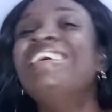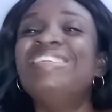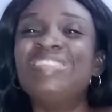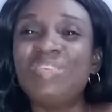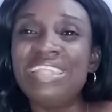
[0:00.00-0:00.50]

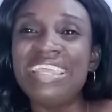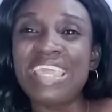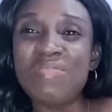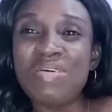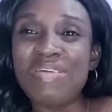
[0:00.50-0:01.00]
So when he
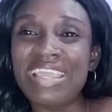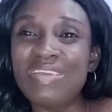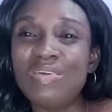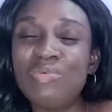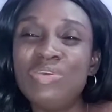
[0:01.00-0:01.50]
came here, like,
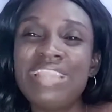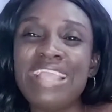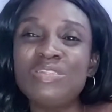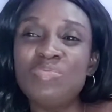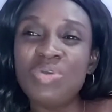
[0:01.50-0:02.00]
would you
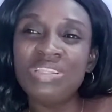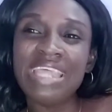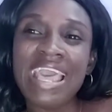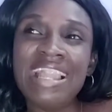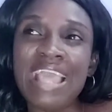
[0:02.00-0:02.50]
like to model?